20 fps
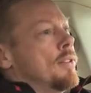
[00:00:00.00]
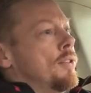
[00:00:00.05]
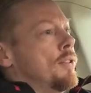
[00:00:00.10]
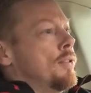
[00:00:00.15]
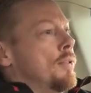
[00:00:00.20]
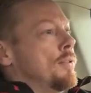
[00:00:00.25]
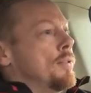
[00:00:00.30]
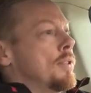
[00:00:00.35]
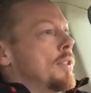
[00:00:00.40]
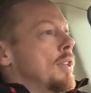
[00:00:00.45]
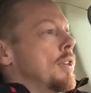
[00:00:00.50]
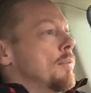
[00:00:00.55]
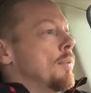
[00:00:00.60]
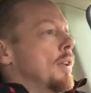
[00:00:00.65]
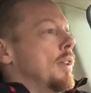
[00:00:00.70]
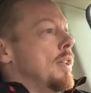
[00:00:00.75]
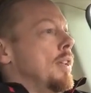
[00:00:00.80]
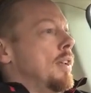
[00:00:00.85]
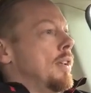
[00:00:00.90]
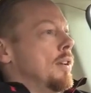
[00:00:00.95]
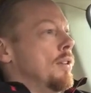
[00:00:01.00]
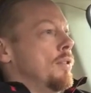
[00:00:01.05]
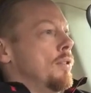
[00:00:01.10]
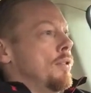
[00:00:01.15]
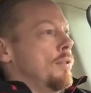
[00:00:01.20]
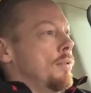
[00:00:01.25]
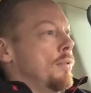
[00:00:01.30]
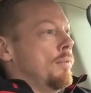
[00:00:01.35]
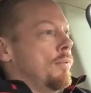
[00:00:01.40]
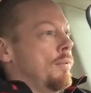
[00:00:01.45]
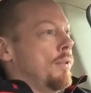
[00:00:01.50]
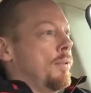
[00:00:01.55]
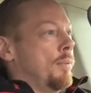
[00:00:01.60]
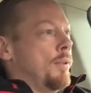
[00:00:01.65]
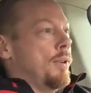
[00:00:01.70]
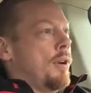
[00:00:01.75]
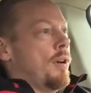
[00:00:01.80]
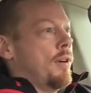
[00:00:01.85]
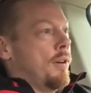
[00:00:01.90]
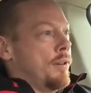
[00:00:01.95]
to see what he can do with
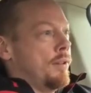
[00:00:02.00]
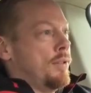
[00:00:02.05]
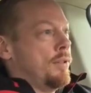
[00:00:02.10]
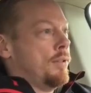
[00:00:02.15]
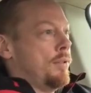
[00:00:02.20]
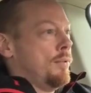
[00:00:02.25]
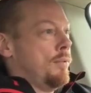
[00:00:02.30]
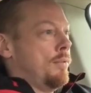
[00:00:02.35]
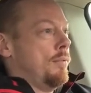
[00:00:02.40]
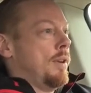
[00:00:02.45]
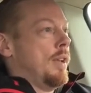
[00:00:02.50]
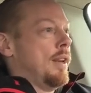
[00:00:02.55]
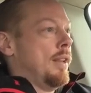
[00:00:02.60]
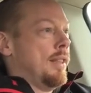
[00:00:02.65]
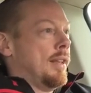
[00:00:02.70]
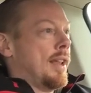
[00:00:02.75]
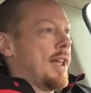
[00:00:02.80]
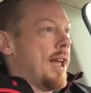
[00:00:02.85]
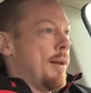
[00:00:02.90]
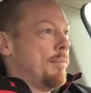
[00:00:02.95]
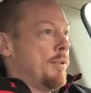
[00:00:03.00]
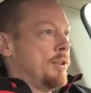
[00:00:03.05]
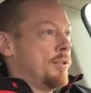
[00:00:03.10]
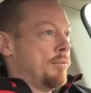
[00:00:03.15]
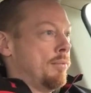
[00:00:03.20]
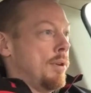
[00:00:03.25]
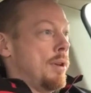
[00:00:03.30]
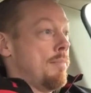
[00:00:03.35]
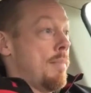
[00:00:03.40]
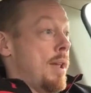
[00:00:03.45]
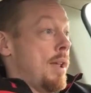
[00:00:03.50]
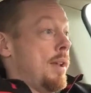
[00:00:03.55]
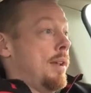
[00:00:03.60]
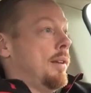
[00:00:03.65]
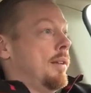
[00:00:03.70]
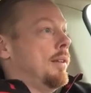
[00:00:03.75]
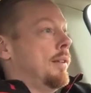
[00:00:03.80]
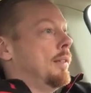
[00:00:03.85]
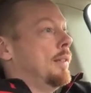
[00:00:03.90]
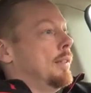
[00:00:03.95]
regards to getting the cabinets
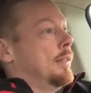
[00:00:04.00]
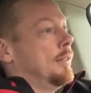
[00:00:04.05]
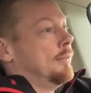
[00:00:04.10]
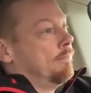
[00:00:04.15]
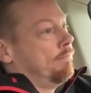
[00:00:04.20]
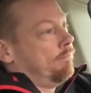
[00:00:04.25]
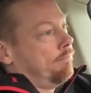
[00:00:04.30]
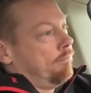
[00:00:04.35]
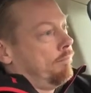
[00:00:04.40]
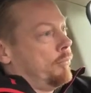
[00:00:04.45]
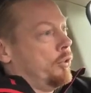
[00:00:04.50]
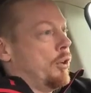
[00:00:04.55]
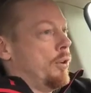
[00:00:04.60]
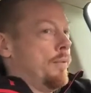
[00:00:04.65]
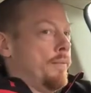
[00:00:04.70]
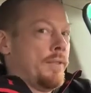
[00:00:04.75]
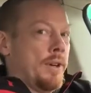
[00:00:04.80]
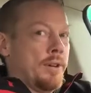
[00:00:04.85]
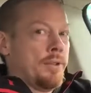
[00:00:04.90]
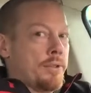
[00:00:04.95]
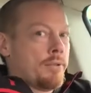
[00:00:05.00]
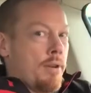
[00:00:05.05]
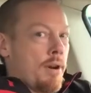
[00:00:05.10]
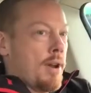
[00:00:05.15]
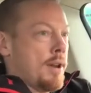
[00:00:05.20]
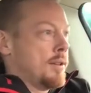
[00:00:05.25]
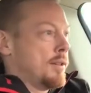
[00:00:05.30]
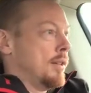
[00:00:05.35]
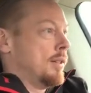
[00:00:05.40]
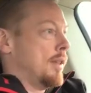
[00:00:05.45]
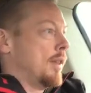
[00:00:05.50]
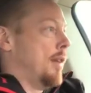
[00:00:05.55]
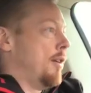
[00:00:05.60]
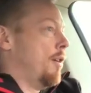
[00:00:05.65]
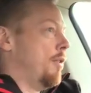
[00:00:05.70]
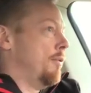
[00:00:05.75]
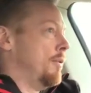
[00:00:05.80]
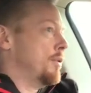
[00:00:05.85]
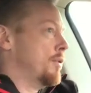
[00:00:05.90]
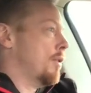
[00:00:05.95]
remade. So fingers crossed that that
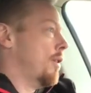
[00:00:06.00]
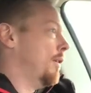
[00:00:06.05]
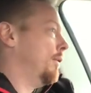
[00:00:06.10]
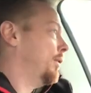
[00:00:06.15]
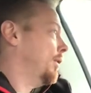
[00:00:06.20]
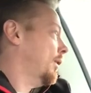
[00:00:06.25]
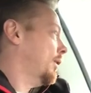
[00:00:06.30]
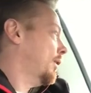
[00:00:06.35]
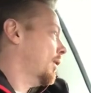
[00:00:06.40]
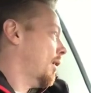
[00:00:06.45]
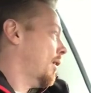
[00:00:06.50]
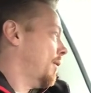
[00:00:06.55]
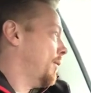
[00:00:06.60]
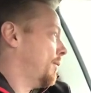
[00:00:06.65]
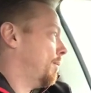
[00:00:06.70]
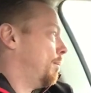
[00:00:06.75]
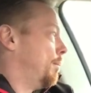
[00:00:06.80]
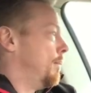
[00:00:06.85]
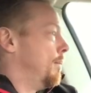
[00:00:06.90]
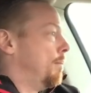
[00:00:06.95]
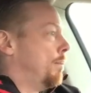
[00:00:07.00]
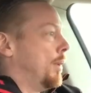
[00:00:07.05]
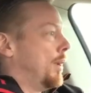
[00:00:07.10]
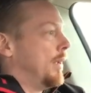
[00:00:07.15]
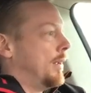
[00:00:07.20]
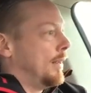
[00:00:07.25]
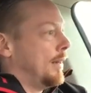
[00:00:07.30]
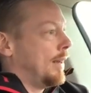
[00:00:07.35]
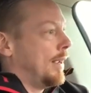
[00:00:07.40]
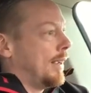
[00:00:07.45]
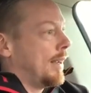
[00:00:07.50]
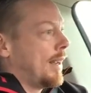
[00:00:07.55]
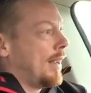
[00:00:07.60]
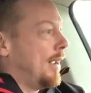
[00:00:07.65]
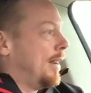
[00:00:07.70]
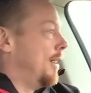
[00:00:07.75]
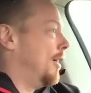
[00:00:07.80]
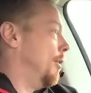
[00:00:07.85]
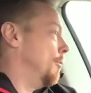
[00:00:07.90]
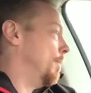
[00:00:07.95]
all resolves itself, but I
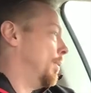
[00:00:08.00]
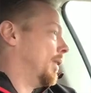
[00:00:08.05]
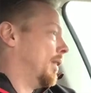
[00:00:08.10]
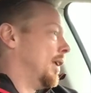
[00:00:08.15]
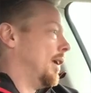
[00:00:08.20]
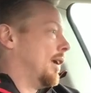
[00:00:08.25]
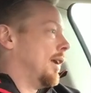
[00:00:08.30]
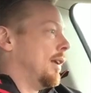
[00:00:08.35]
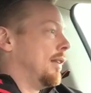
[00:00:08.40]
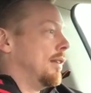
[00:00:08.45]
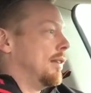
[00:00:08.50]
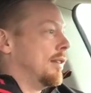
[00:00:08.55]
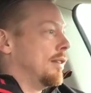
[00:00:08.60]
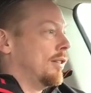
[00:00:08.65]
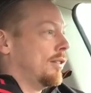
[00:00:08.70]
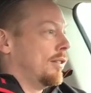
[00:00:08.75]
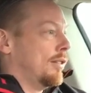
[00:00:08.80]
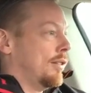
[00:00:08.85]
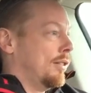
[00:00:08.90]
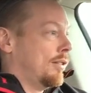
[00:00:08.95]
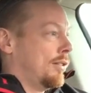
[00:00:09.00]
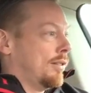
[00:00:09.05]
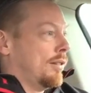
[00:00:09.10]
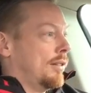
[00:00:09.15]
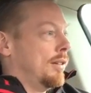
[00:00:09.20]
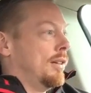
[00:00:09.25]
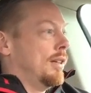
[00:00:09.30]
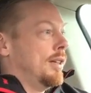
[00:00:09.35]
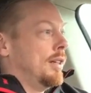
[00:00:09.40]
can't help but thinking that this is